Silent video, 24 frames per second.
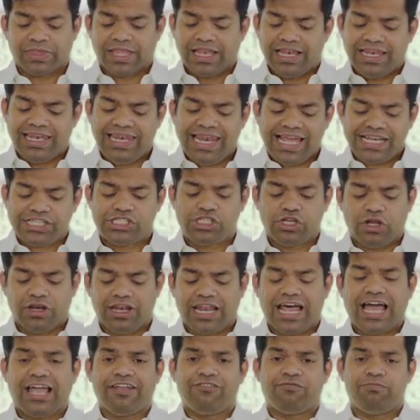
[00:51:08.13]
Let your
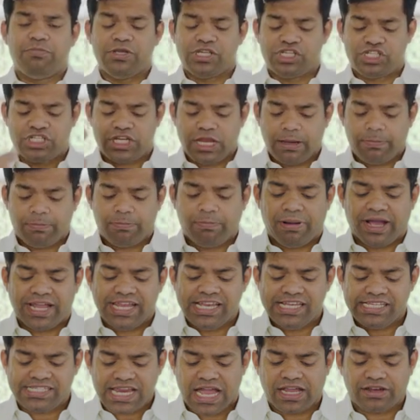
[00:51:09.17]
life be shaped by
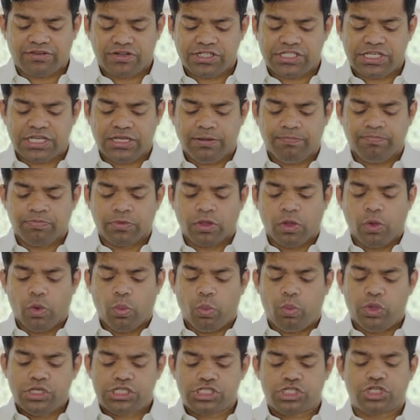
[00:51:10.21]
integrity
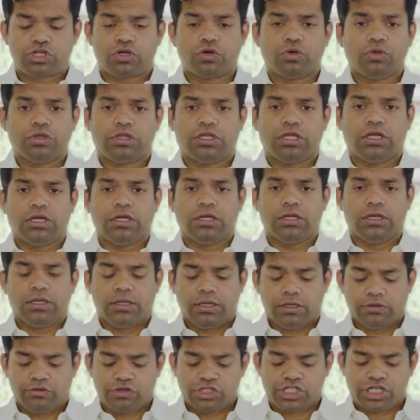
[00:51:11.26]
with truth
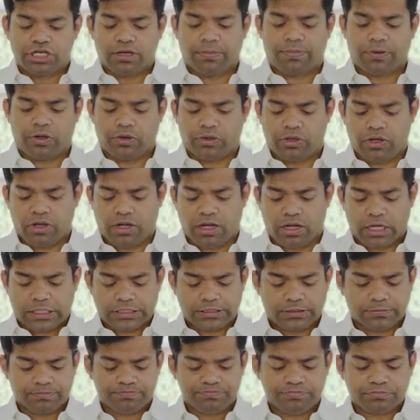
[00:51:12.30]
written upon your heart.